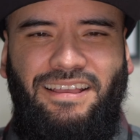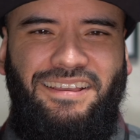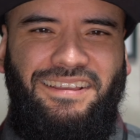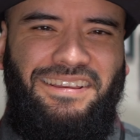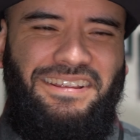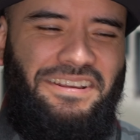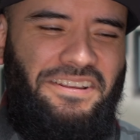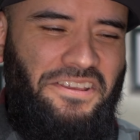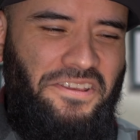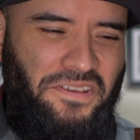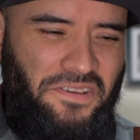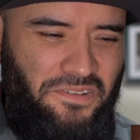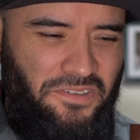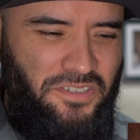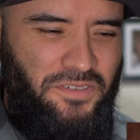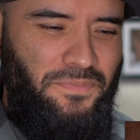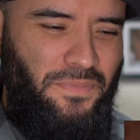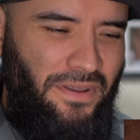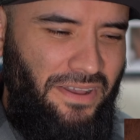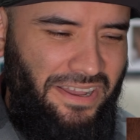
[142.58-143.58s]
in a
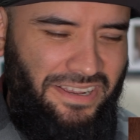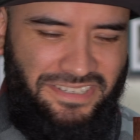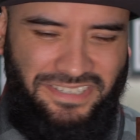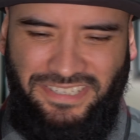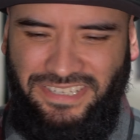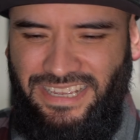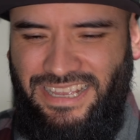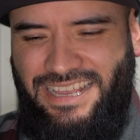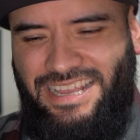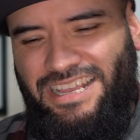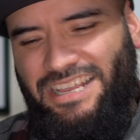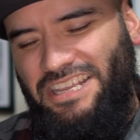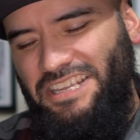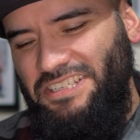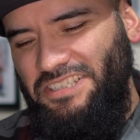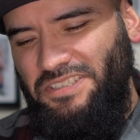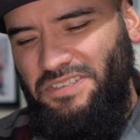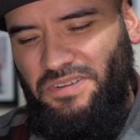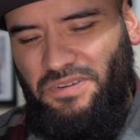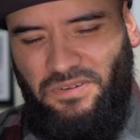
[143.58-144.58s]
huge box
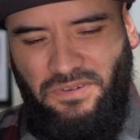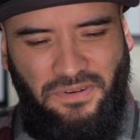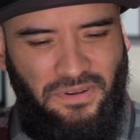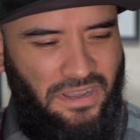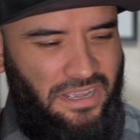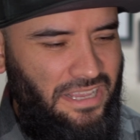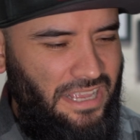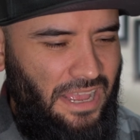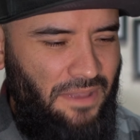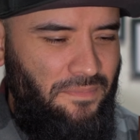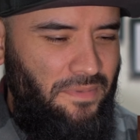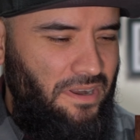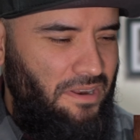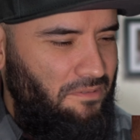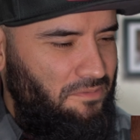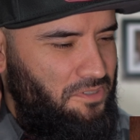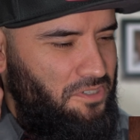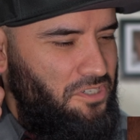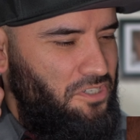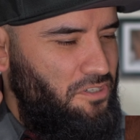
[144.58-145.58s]
so I, I mean, I
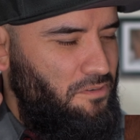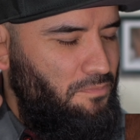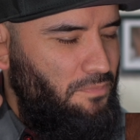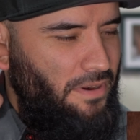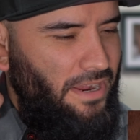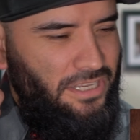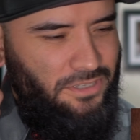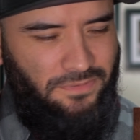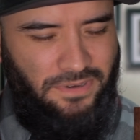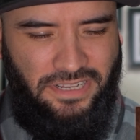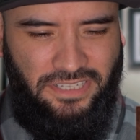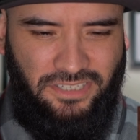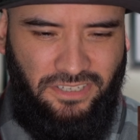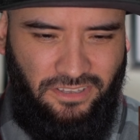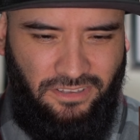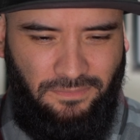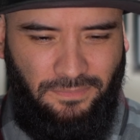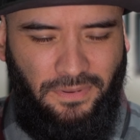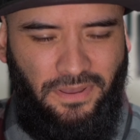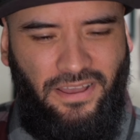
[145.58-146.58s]
was just surprised when I saw
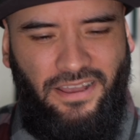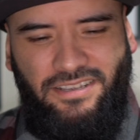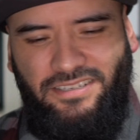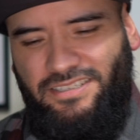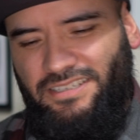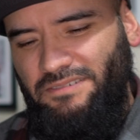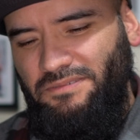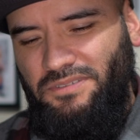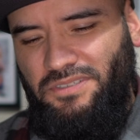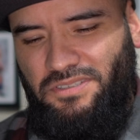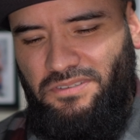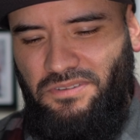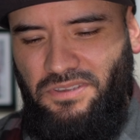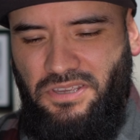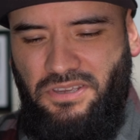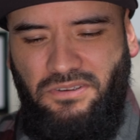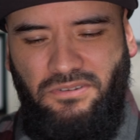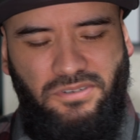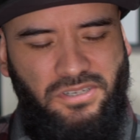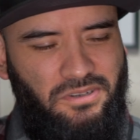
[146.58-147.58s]
the box. It was
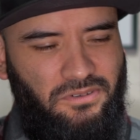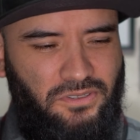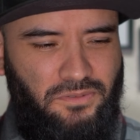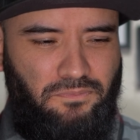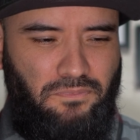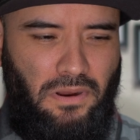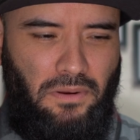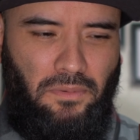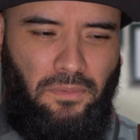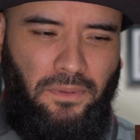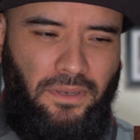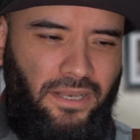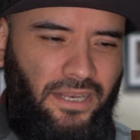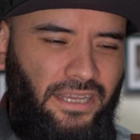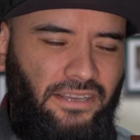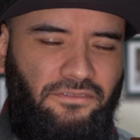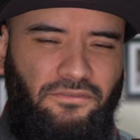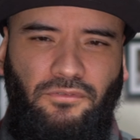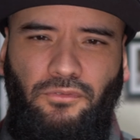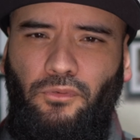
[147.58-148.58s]
huge. It was probably like
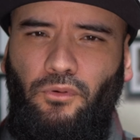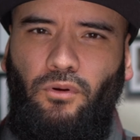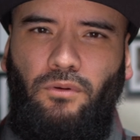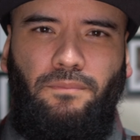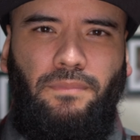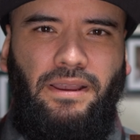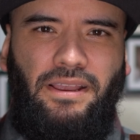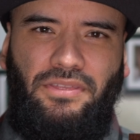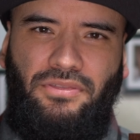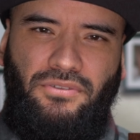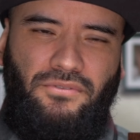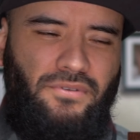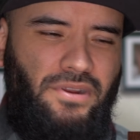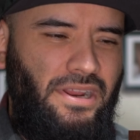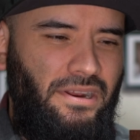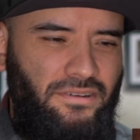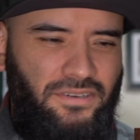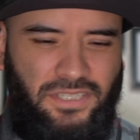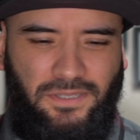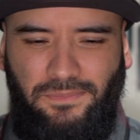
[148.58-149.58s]
four by
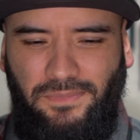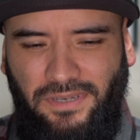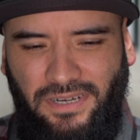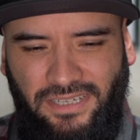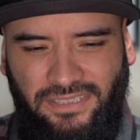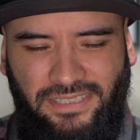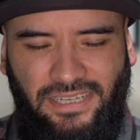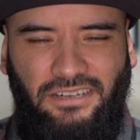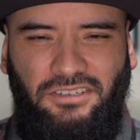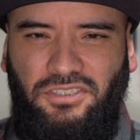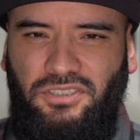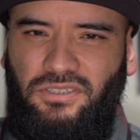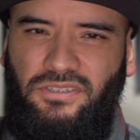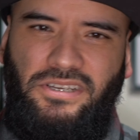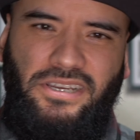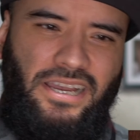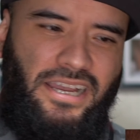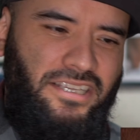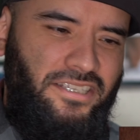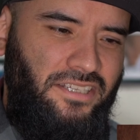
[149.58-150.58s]
three or something like that. I'll show you
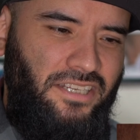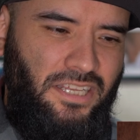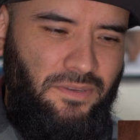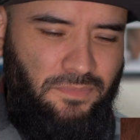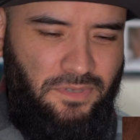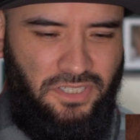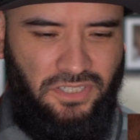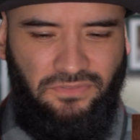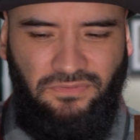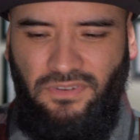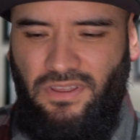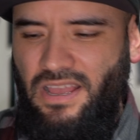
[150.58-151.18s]
guys an image of